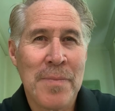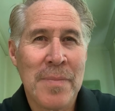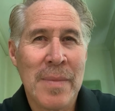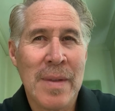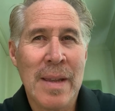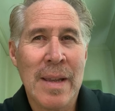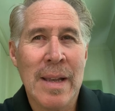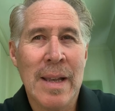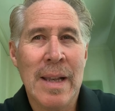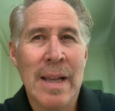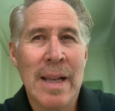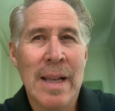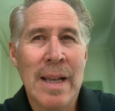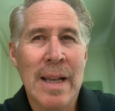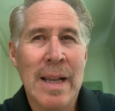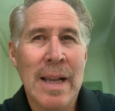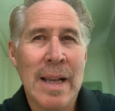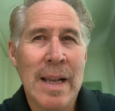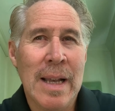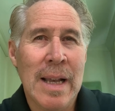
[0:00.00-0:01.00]

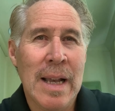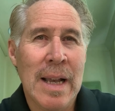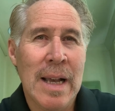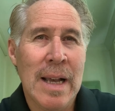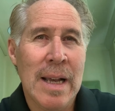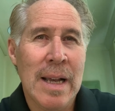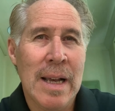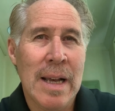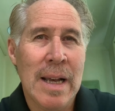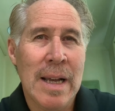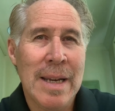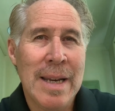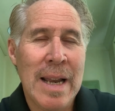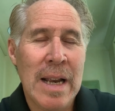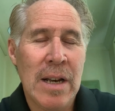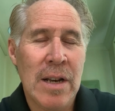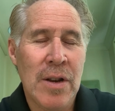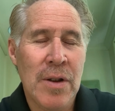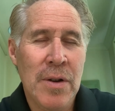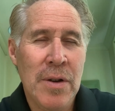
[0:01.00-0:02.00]
Now,
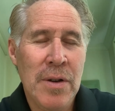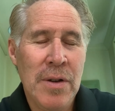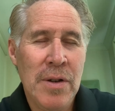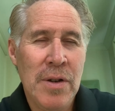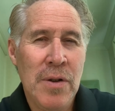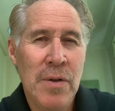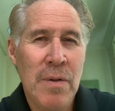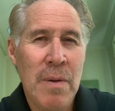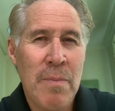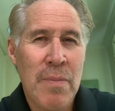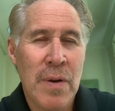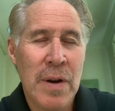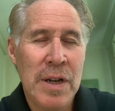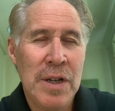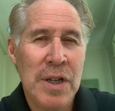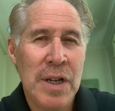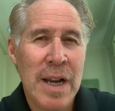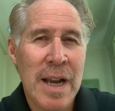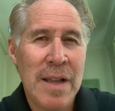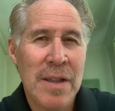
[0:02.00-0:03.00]
learn to
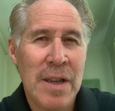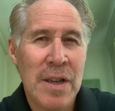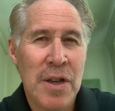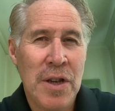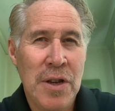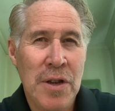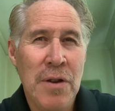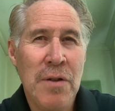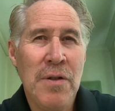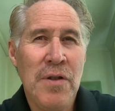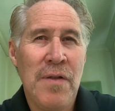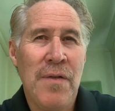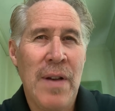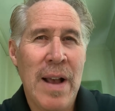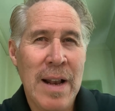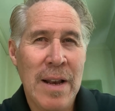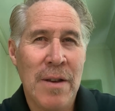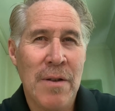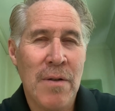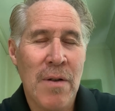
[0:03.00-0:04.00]
appreciate the huge
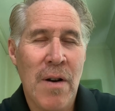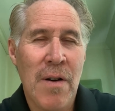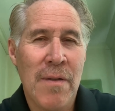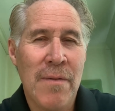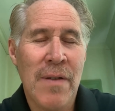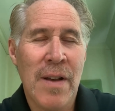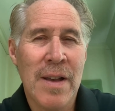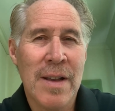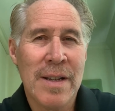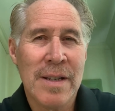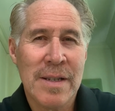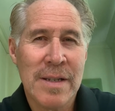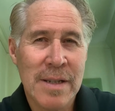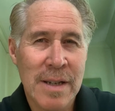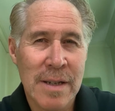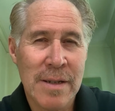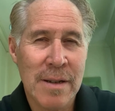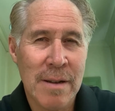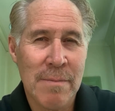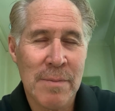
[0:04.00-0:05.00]
value of
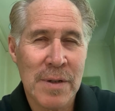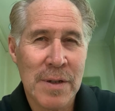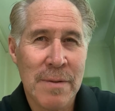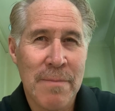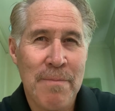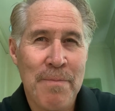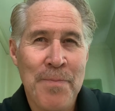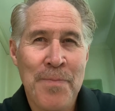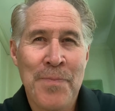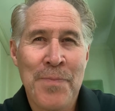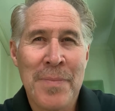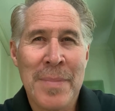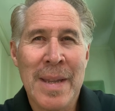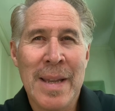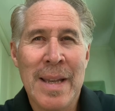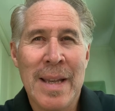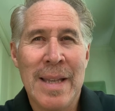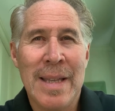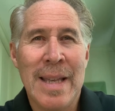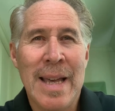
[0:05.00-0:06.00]
systems.
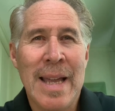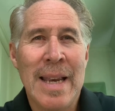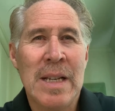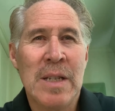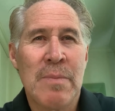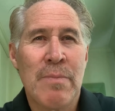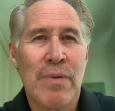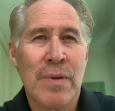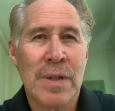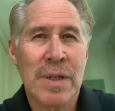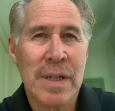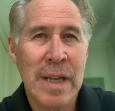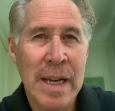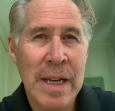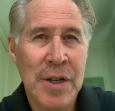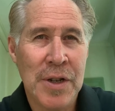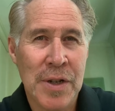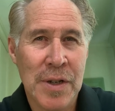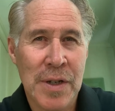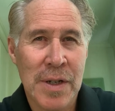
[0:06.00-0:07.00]
That is
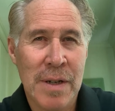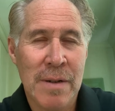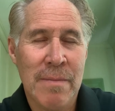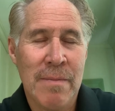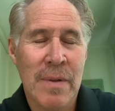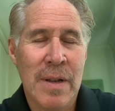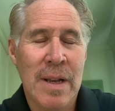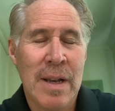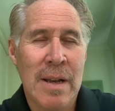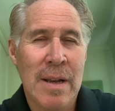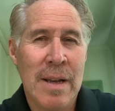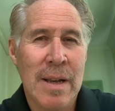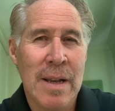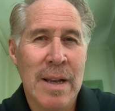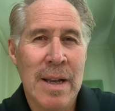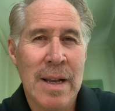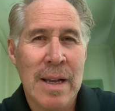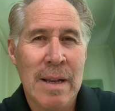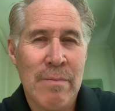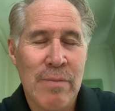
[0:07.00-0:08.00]
procedures.
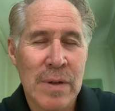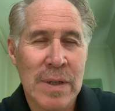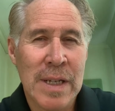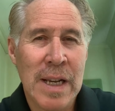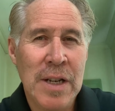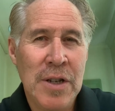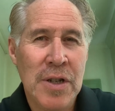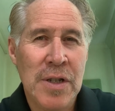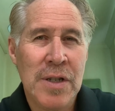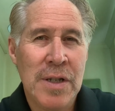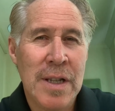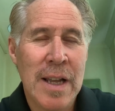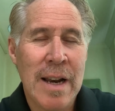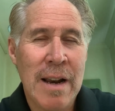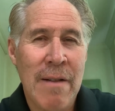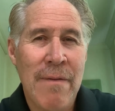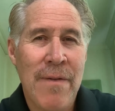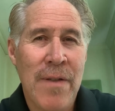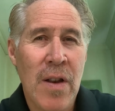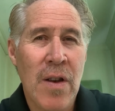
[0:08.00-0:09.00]
Procedures that are
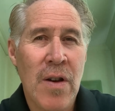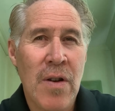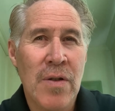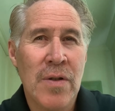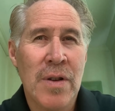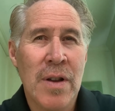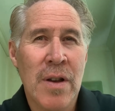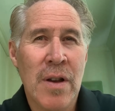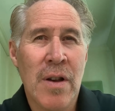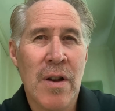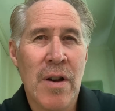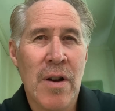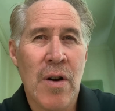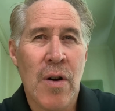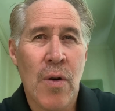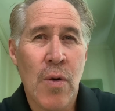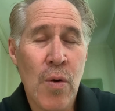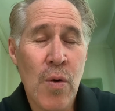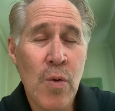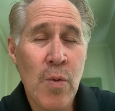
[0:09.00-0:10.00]
followed
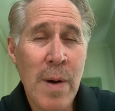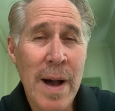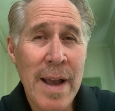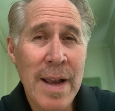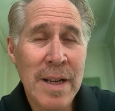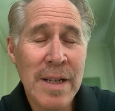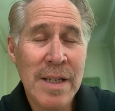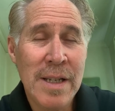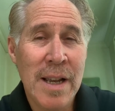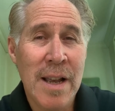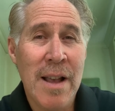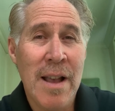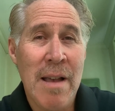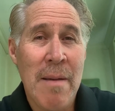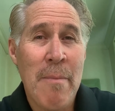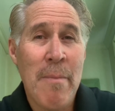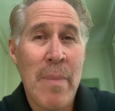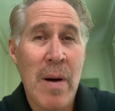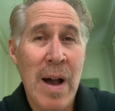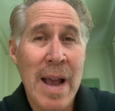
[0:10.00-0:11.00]
always
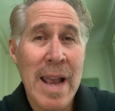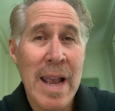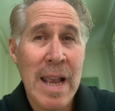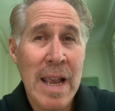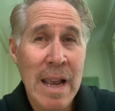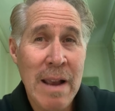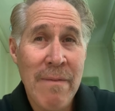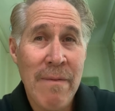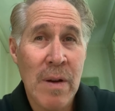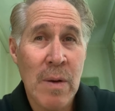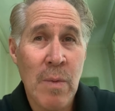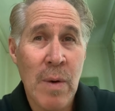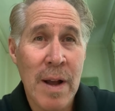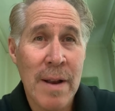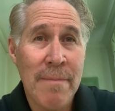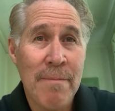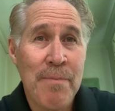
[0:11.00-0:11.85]
by everyone